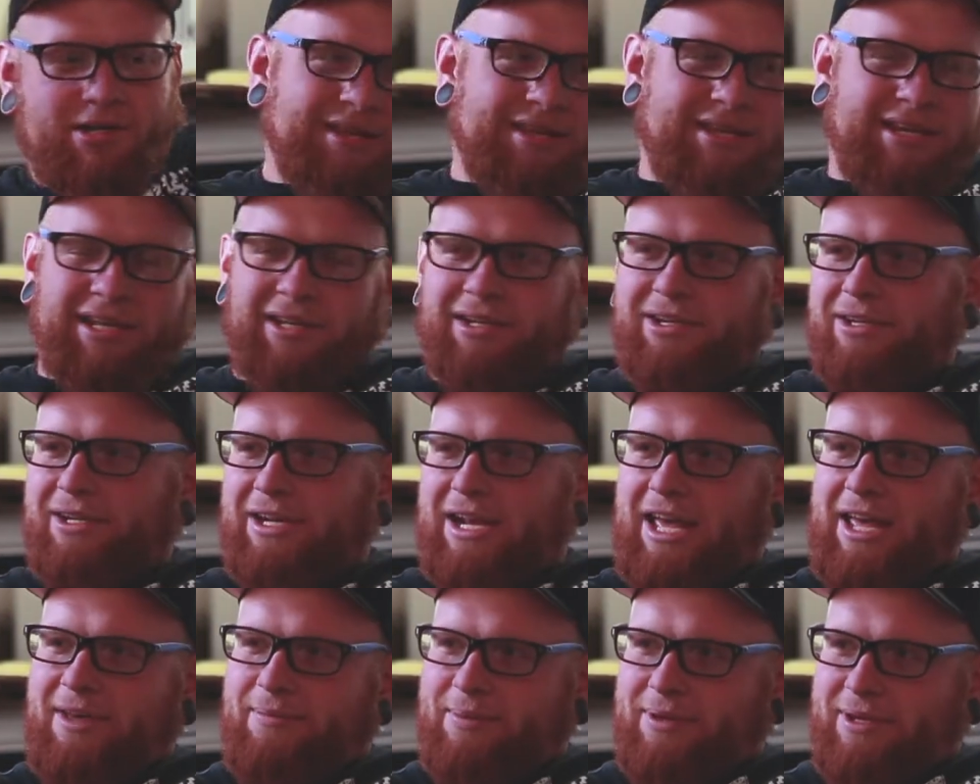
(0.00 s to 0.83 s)
Killer
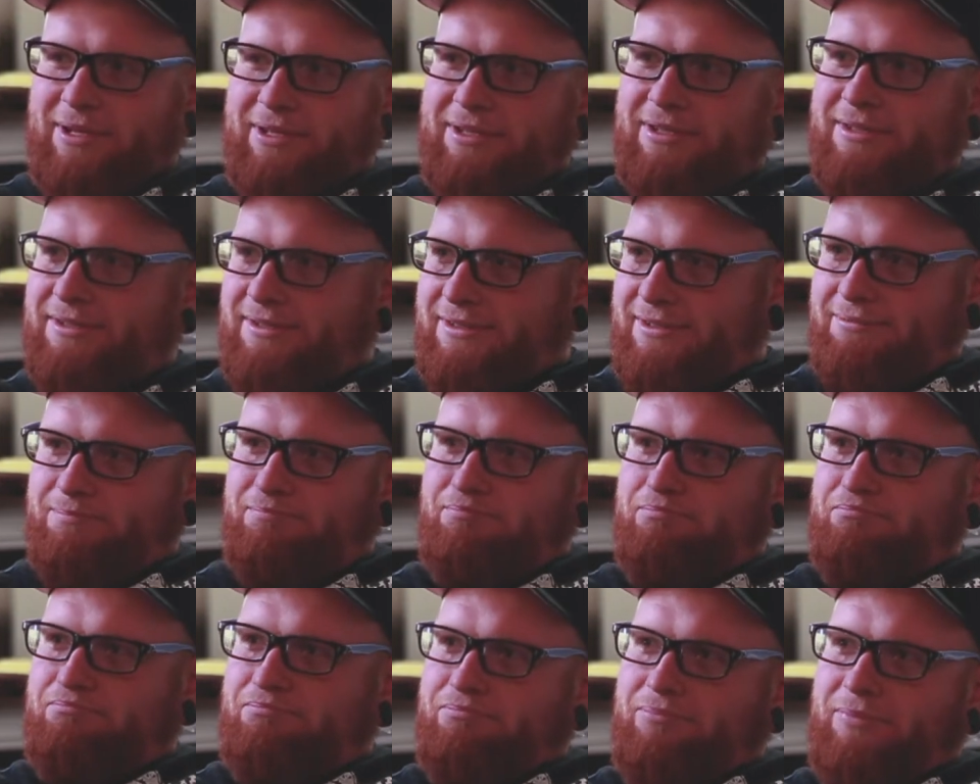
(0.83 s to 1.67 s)
Napkins,
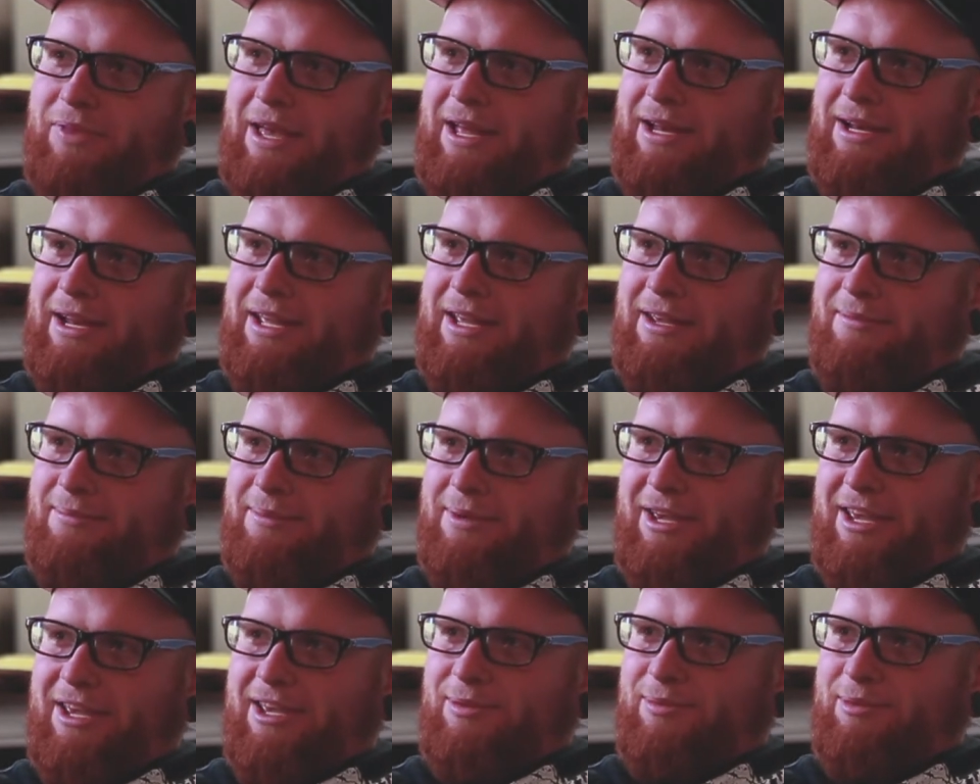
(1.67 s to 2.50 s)
that name
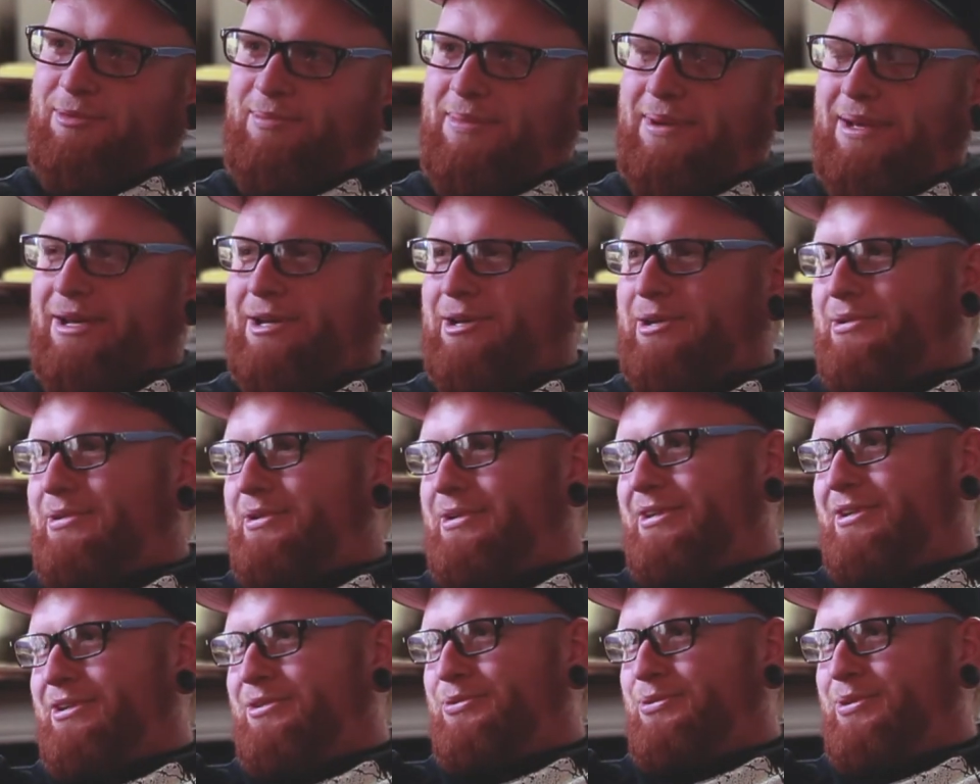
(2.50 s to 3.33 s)
came
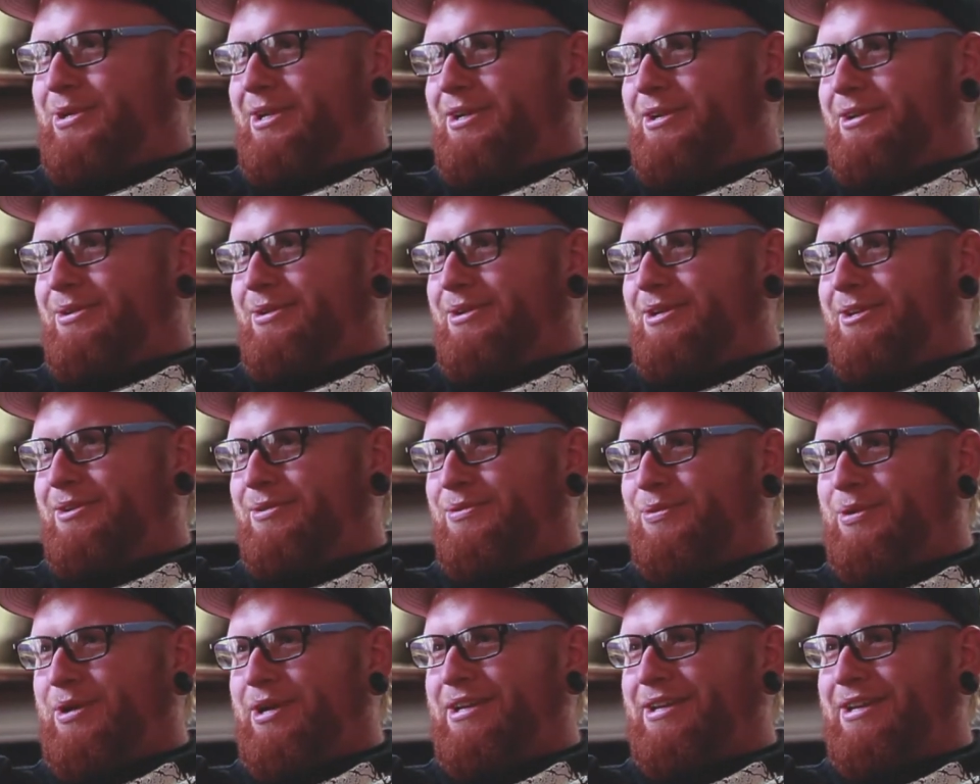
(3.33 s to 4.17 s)
about in a weird
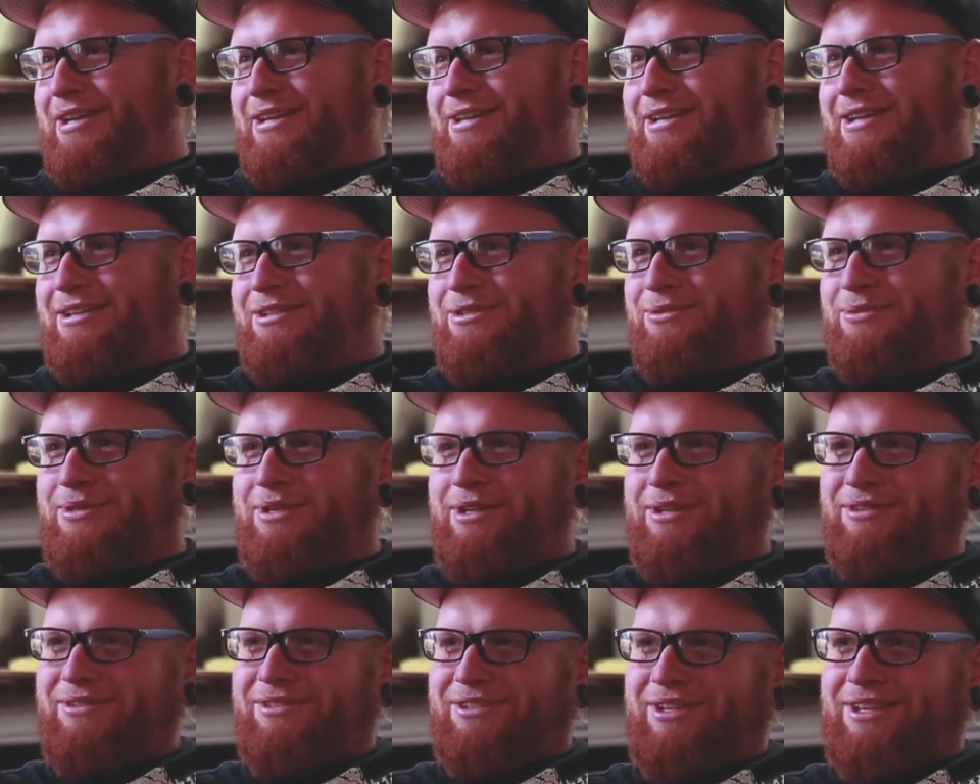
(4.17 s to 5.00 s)
way, I guess, when
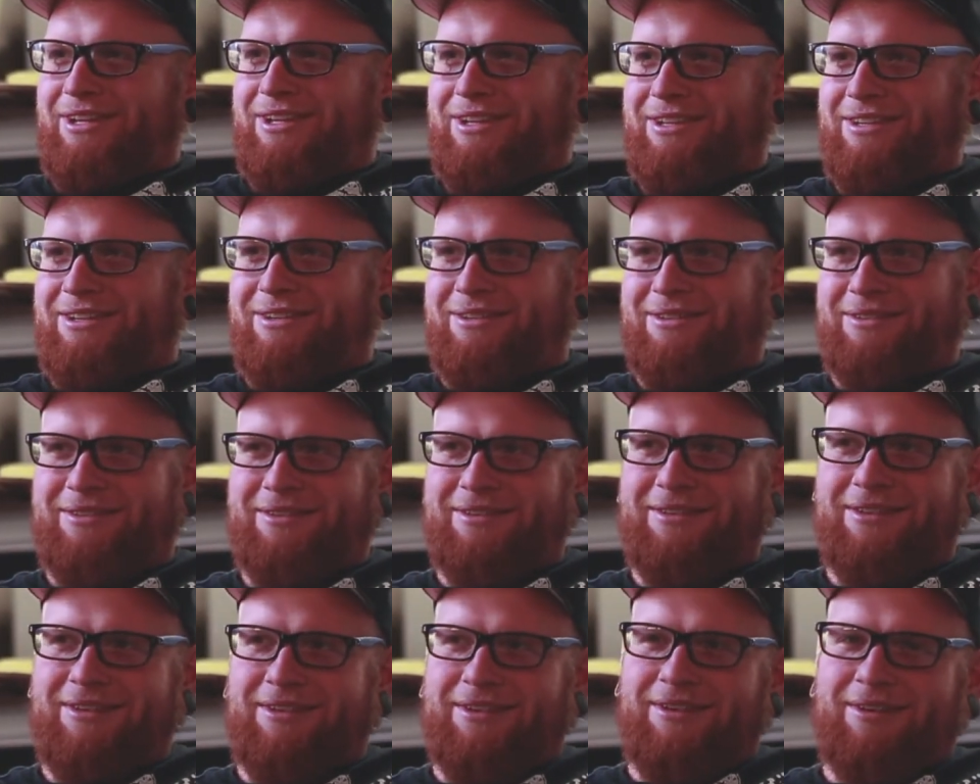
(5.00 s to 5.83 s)
I was like,
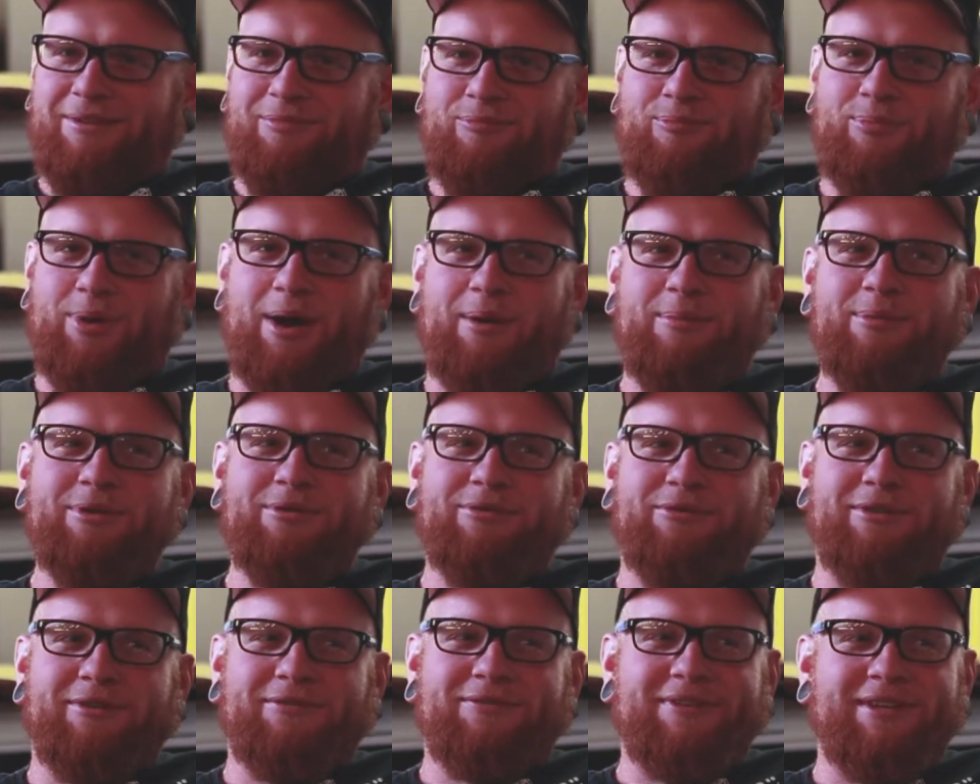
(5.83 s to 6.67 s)
probably
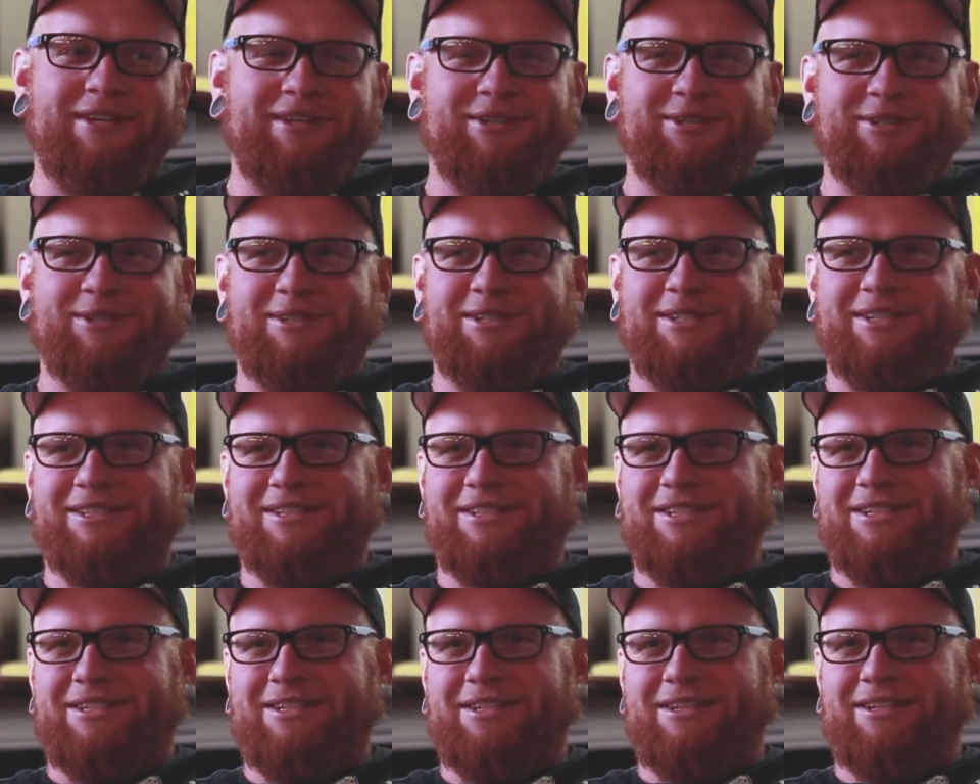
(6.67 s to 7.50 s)
15 or
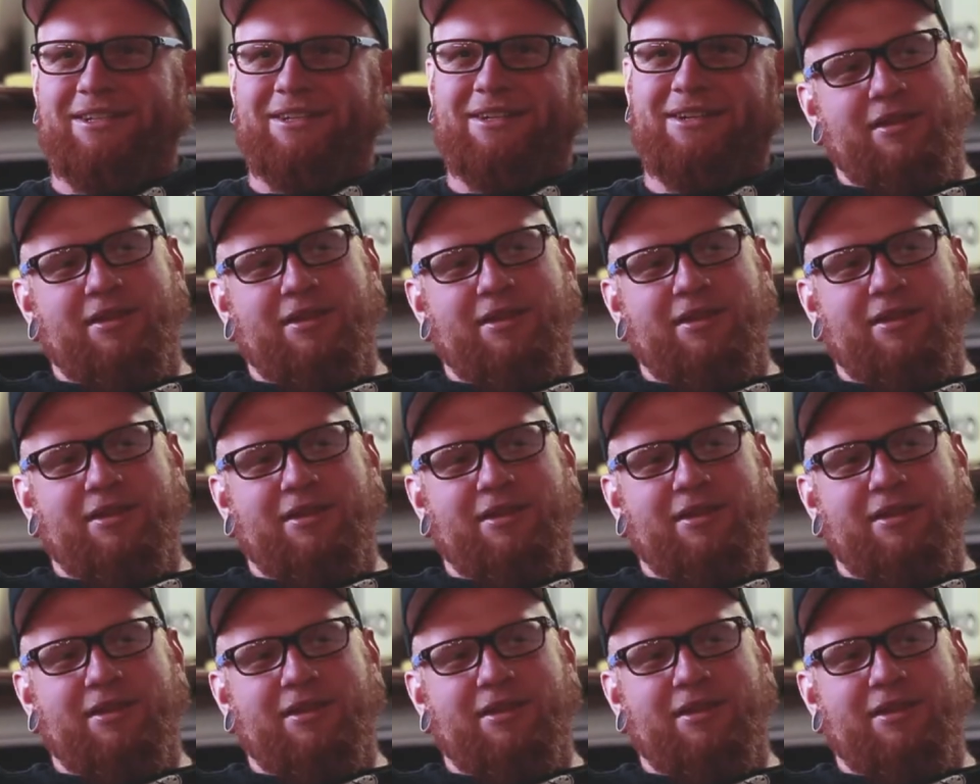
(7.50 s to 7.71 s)
16.